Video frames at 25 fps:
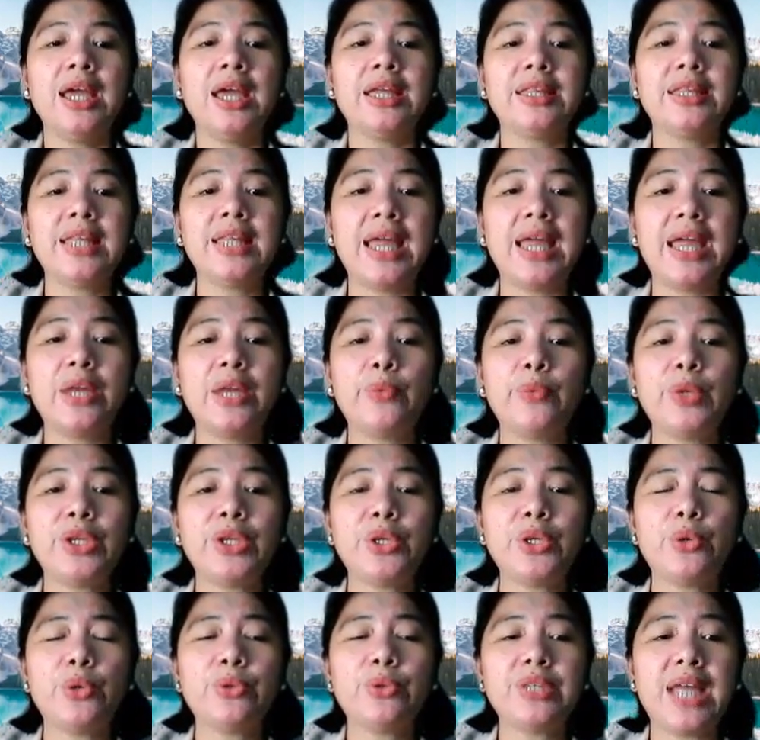then we
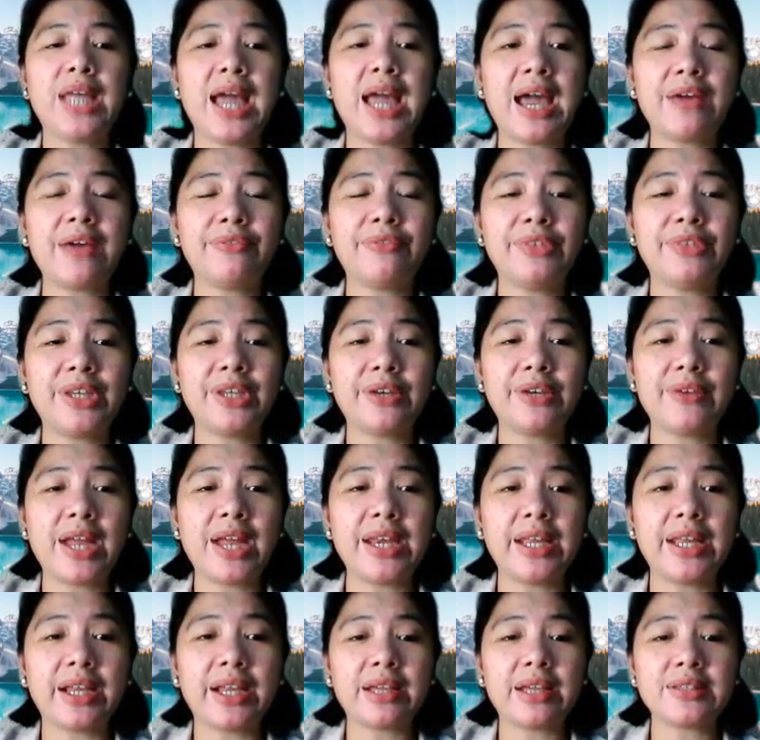don't have the
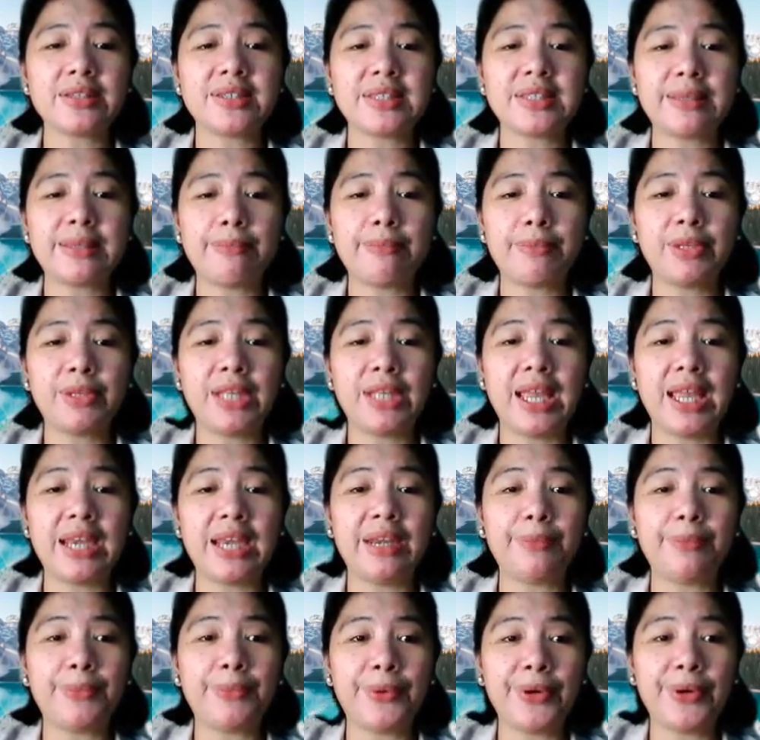radical symbol
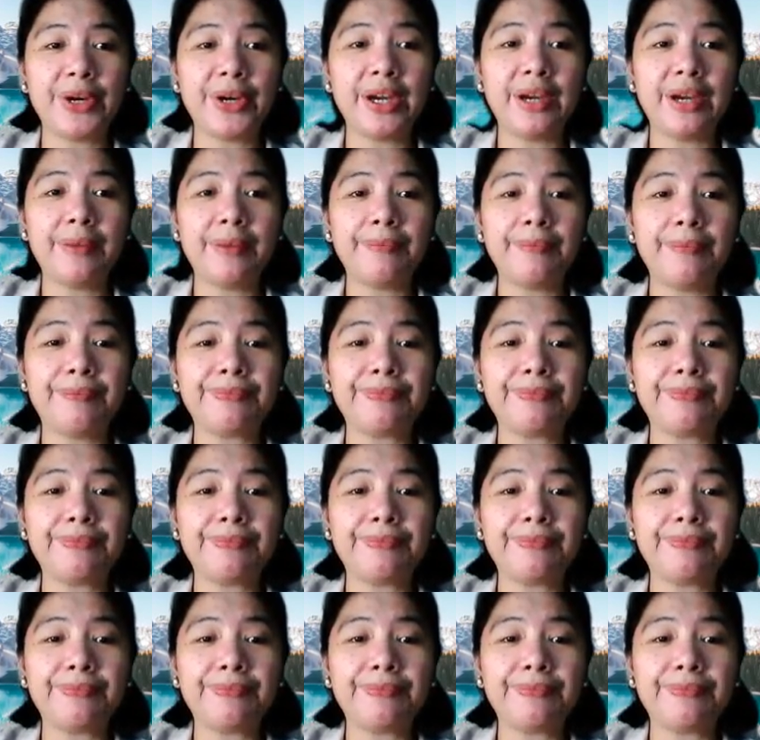anymore.